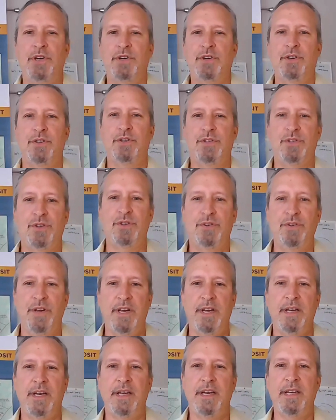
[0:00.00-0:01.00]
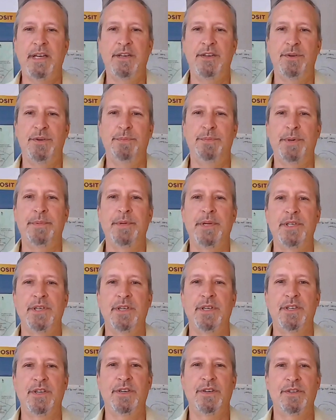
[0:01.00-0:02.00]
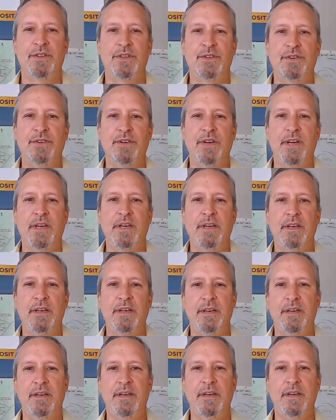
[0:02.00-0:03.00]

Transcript: share your screen? I need your permission to share the screen.